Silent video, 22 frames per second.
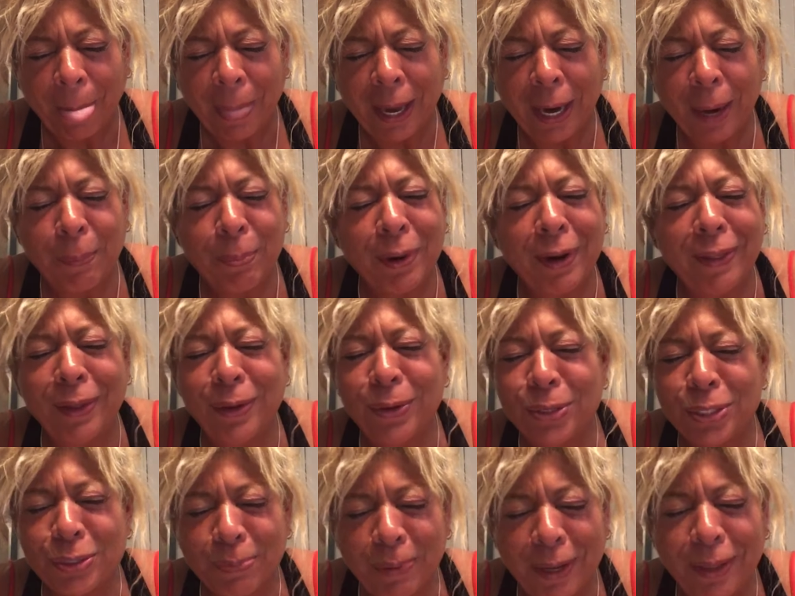I pray that you
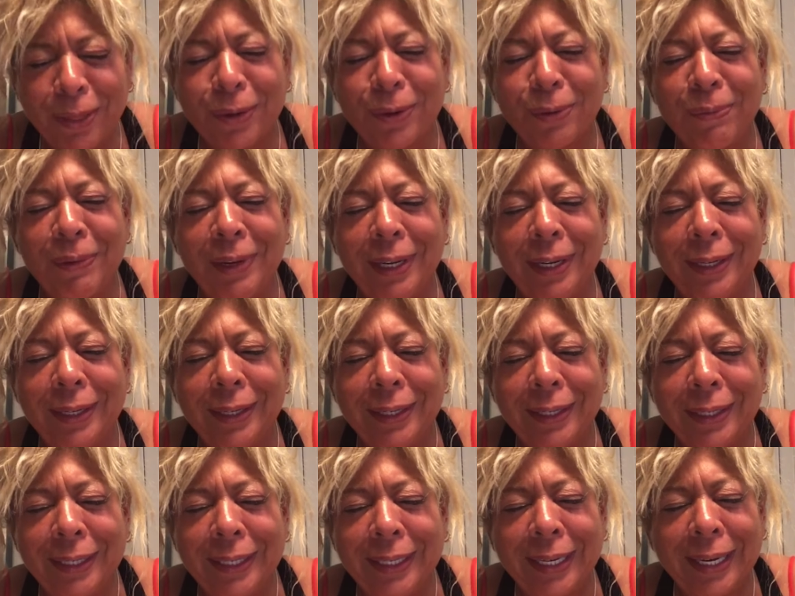speak through me
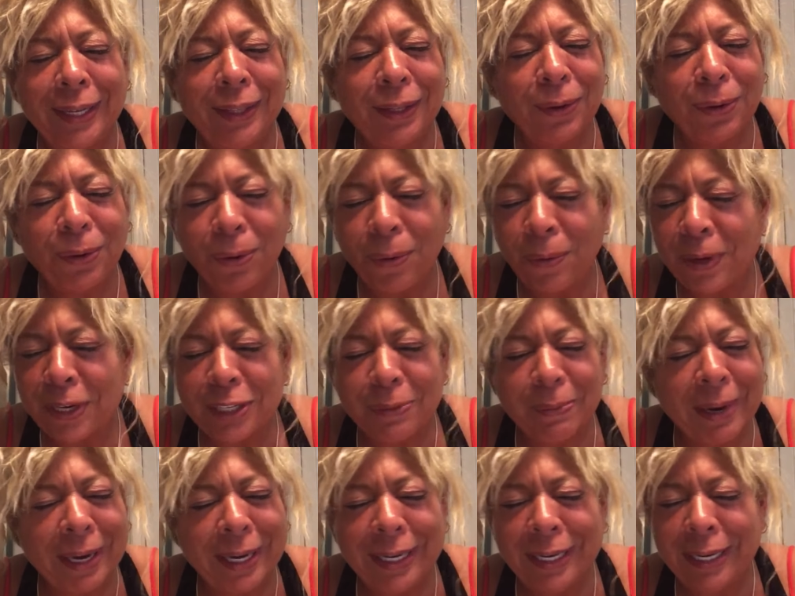in the glorious,
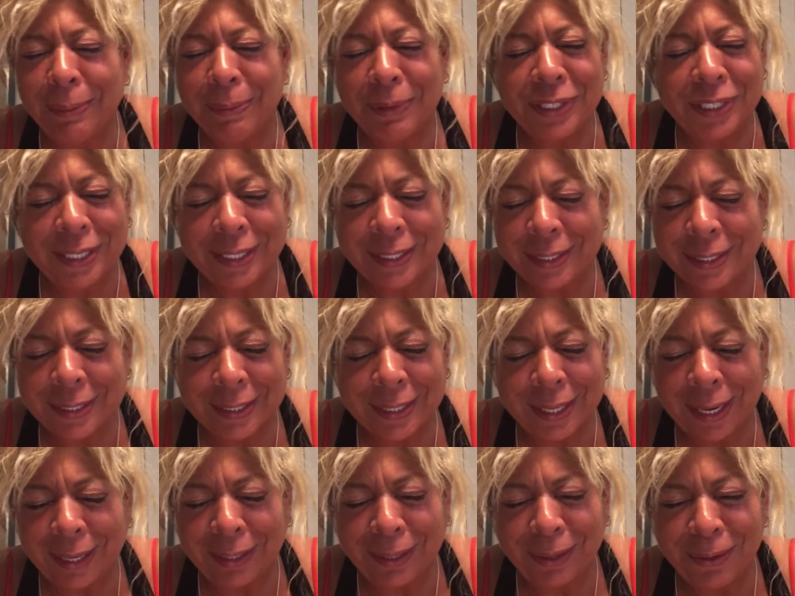mighty name of Jesus.
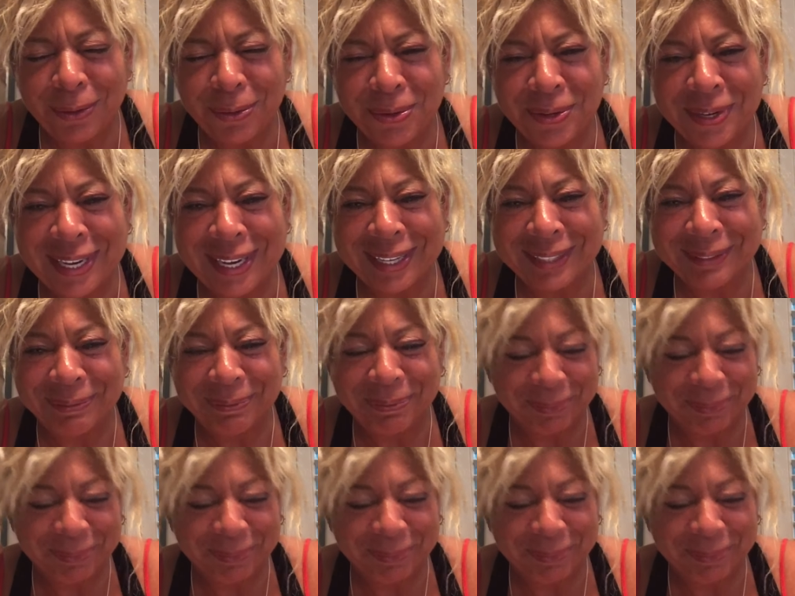Hallelujah.